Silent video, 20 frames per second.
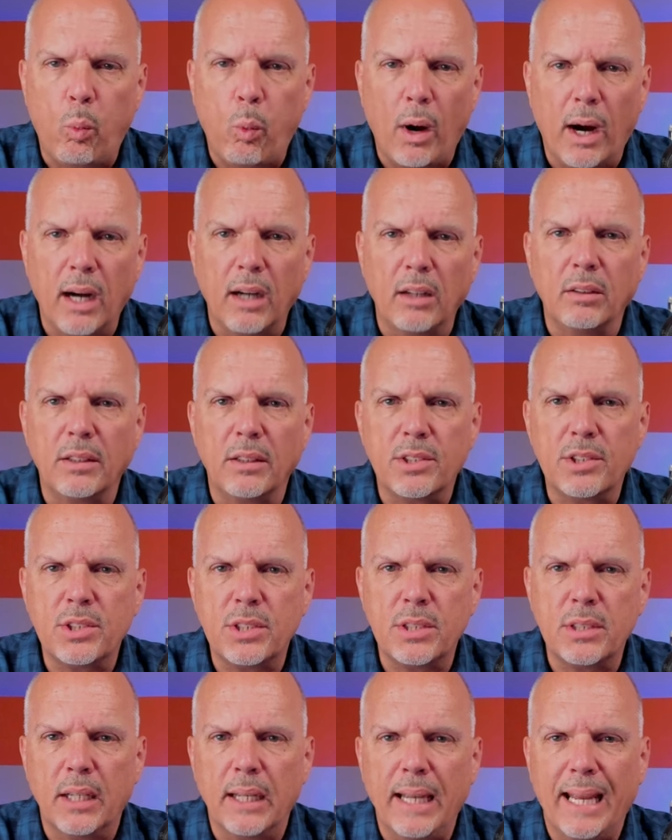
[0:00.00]

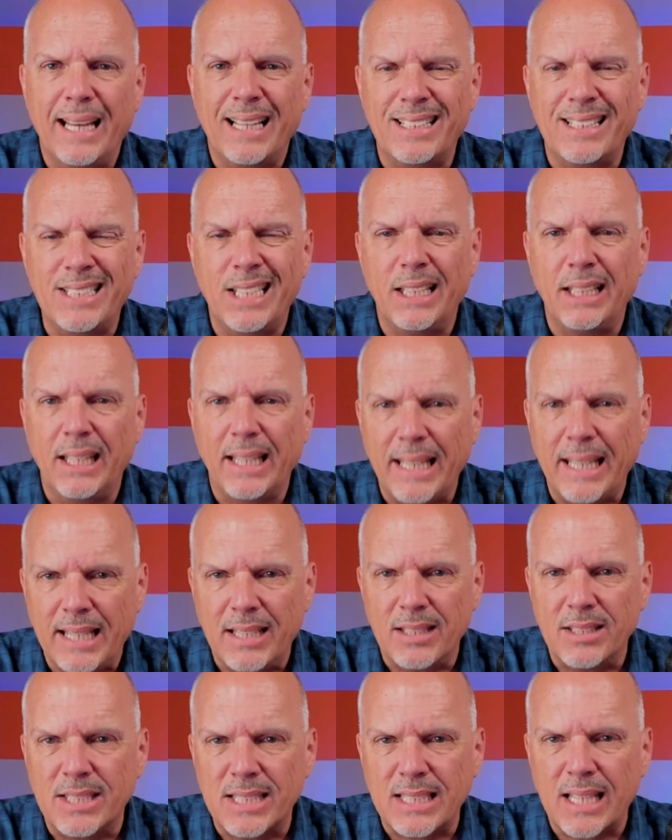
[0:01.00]
wireless antenna
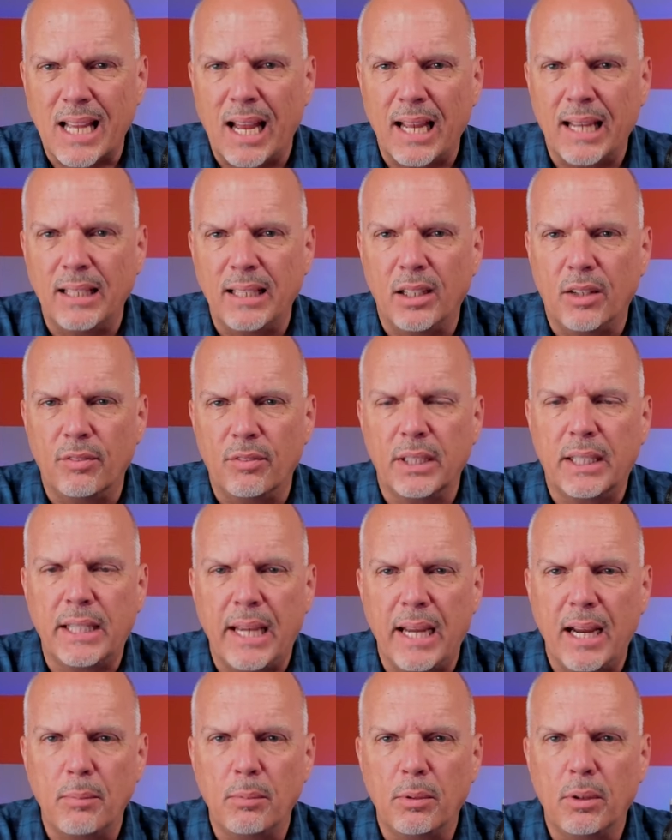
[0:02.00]
inside of the
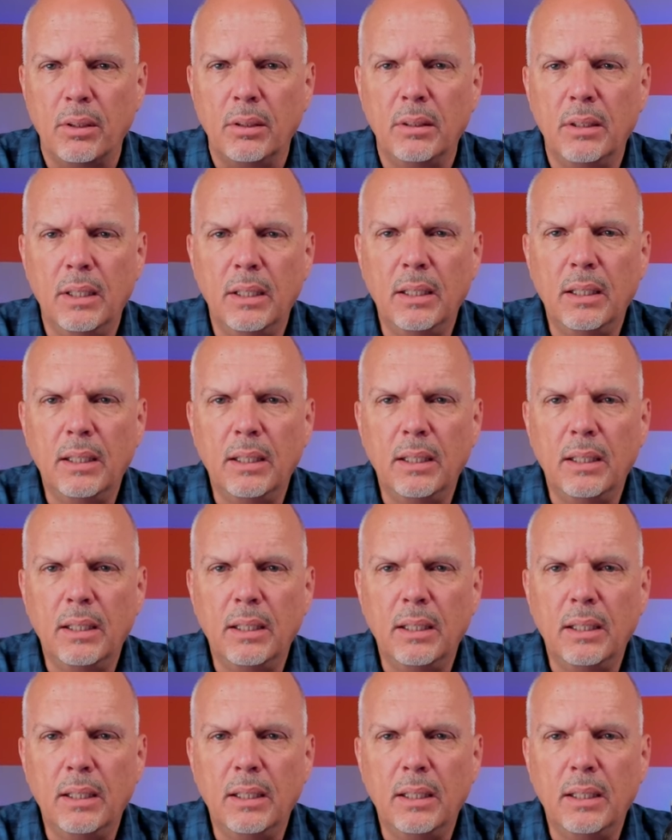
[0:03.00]
camera.